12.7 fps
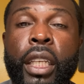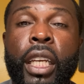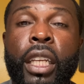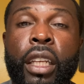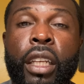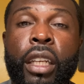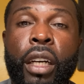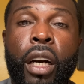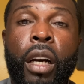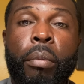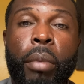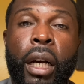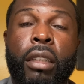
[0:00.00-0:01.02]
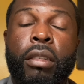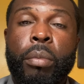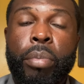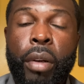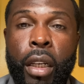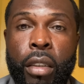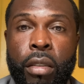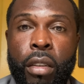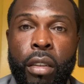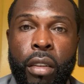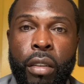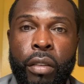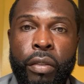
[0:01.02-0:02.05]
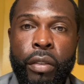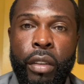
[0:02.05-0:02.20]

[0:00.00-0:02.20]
they unbox the products of.